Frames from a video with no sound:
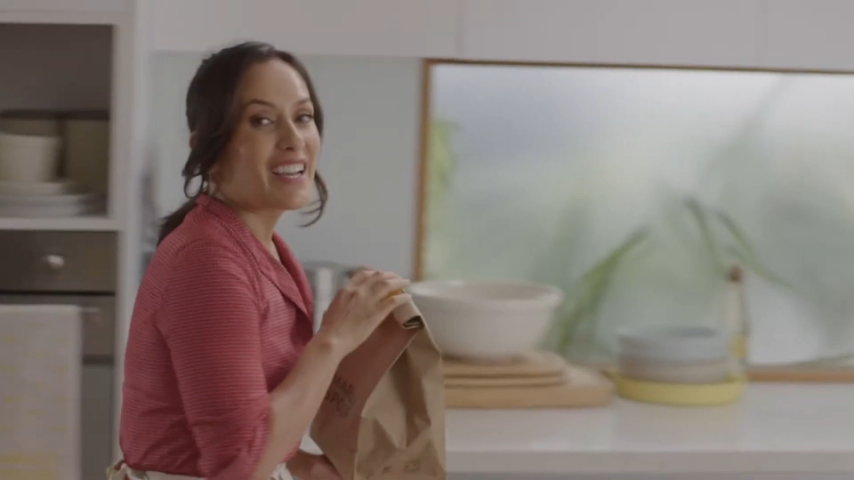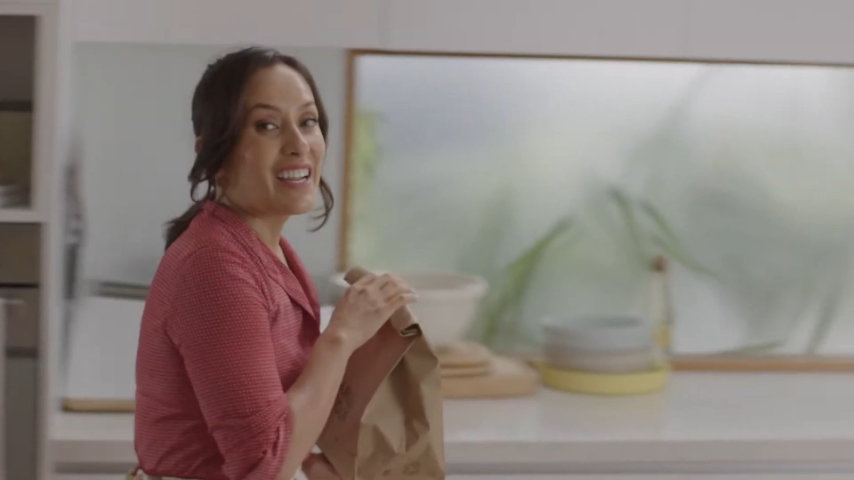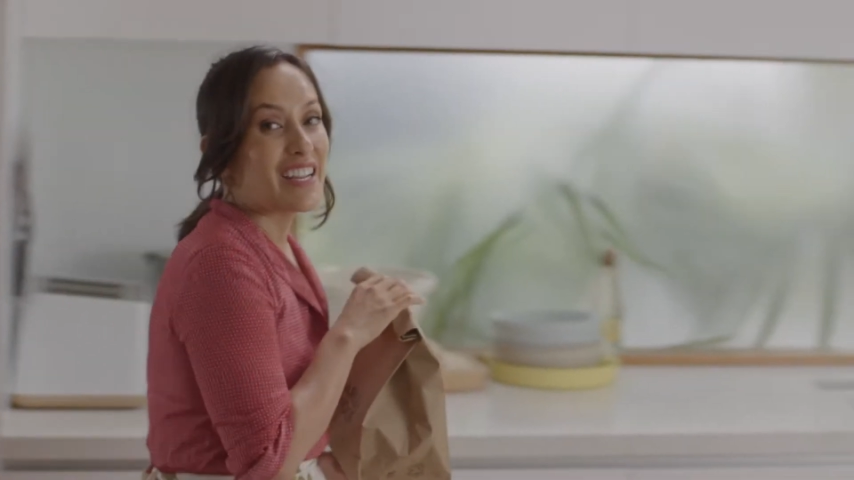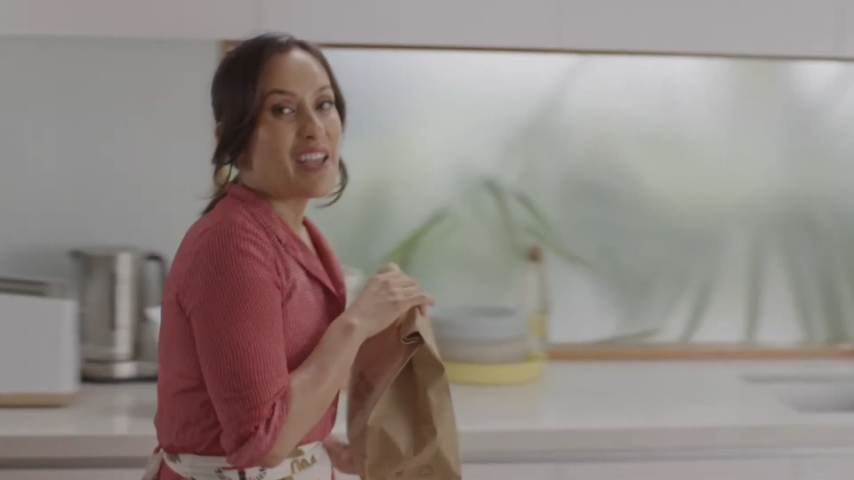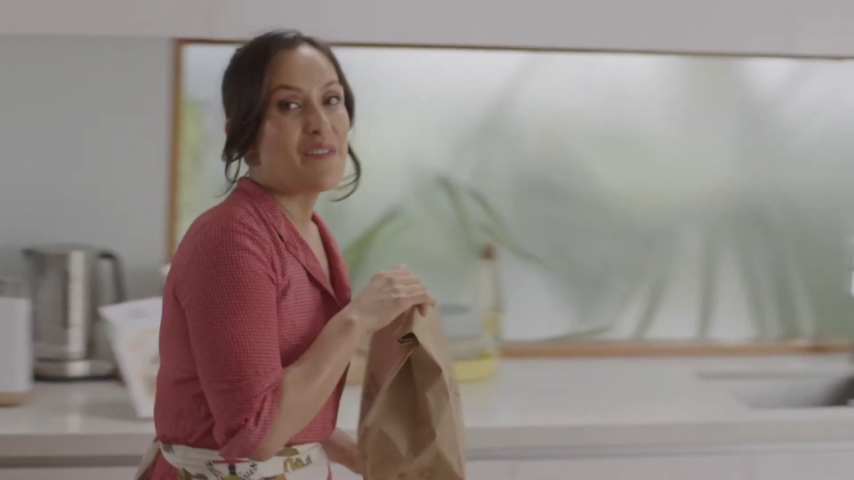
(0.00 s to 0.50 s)

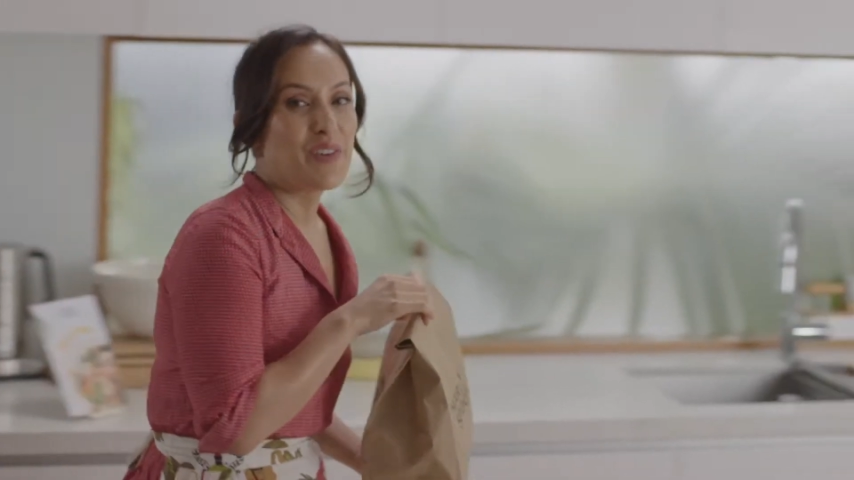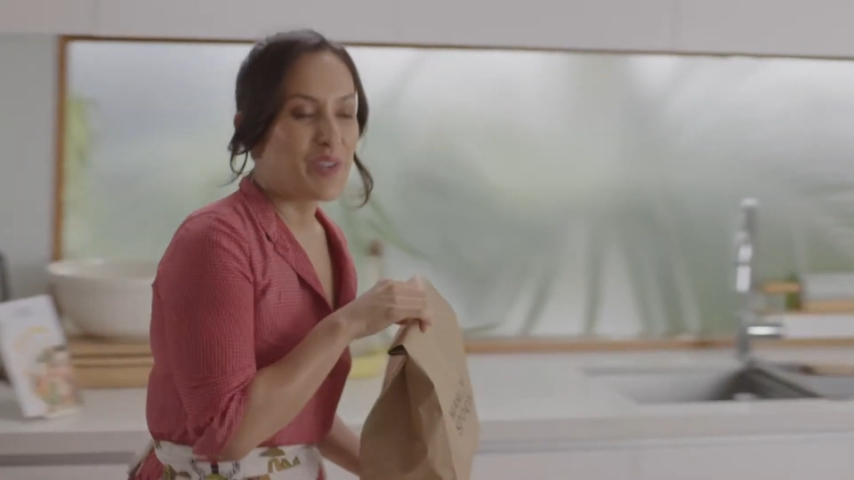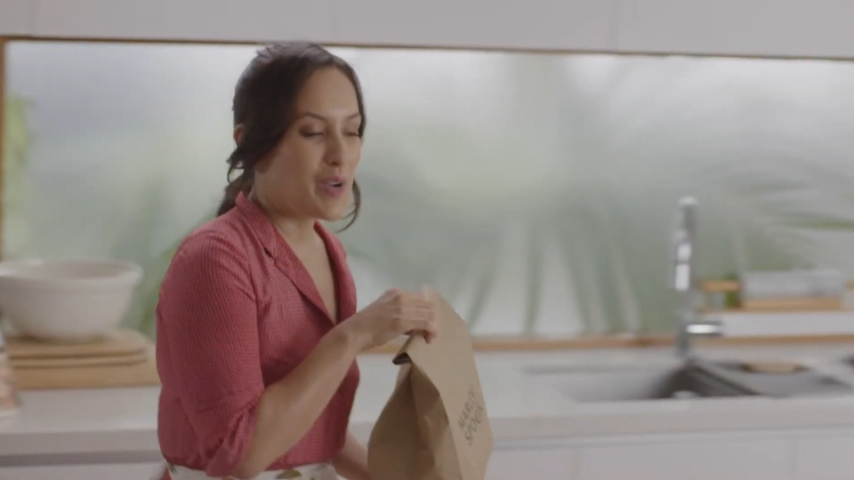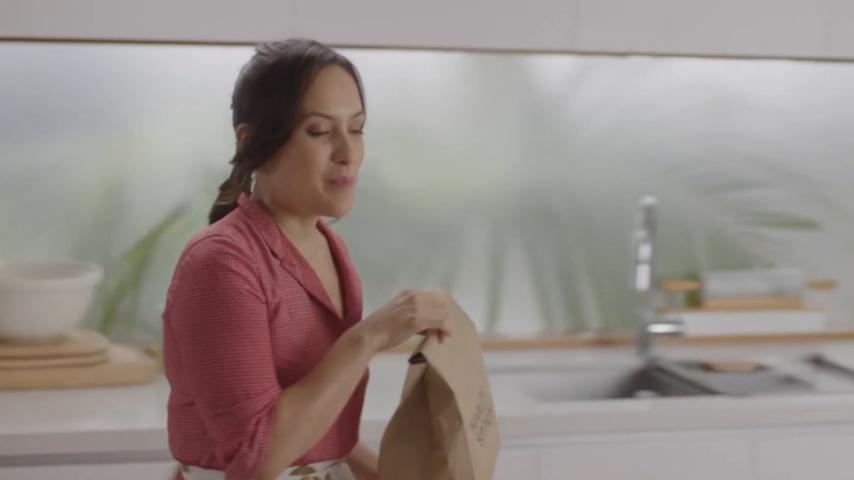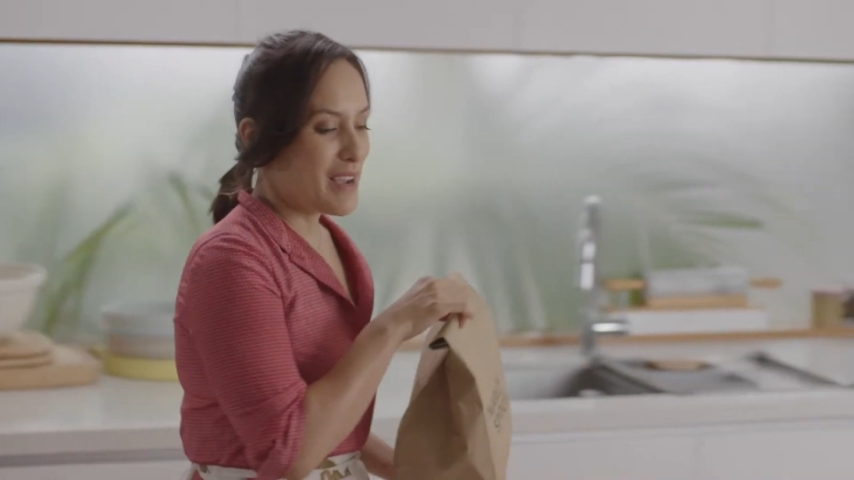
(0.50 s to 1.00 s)
can't ever
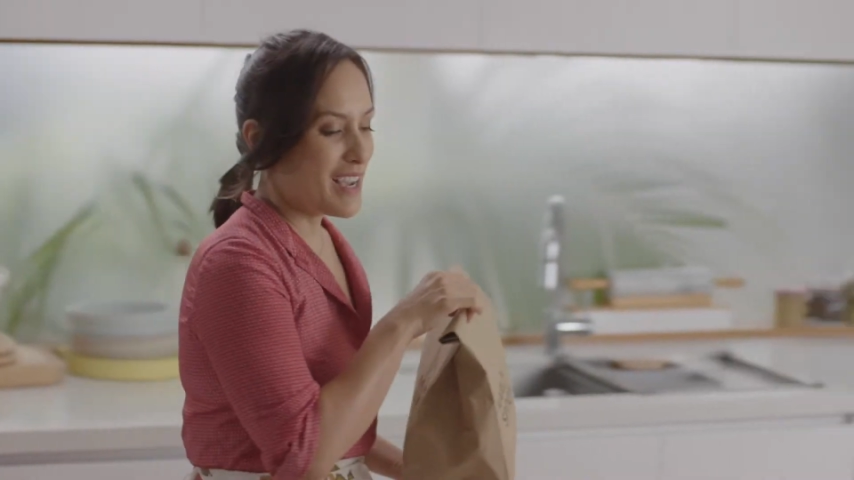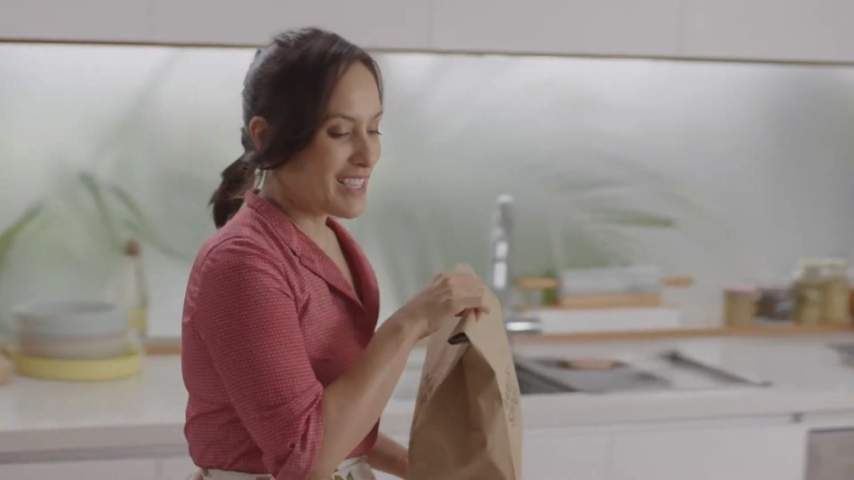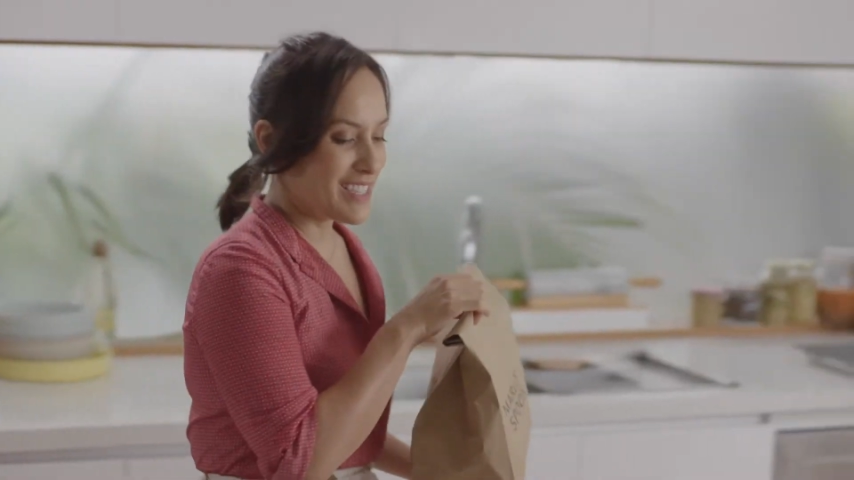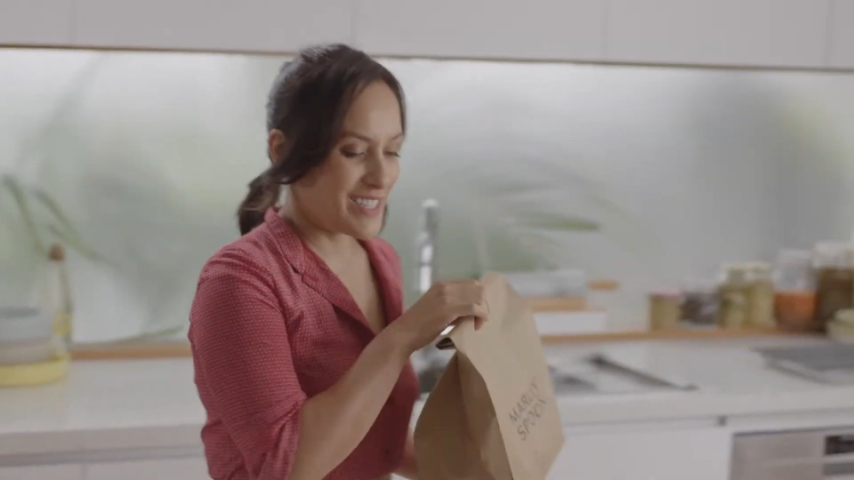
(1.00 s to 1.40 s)
go past